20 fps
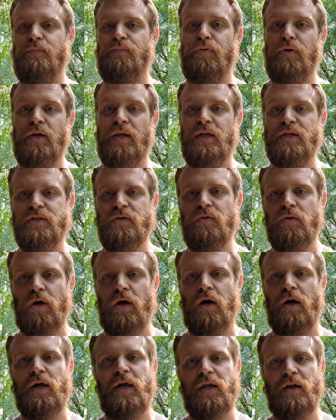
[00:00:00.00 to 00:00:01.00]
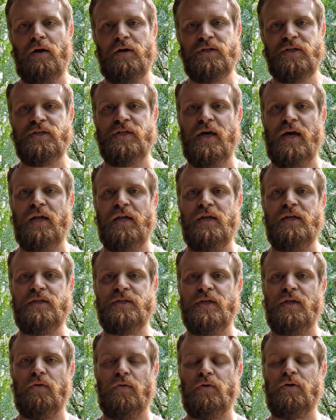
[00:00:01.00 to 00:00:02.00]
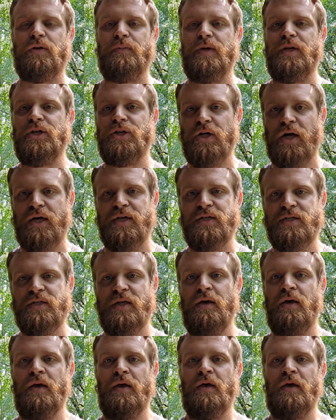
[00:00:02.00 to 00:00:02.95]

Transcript: put into law in our societies, in order to be just,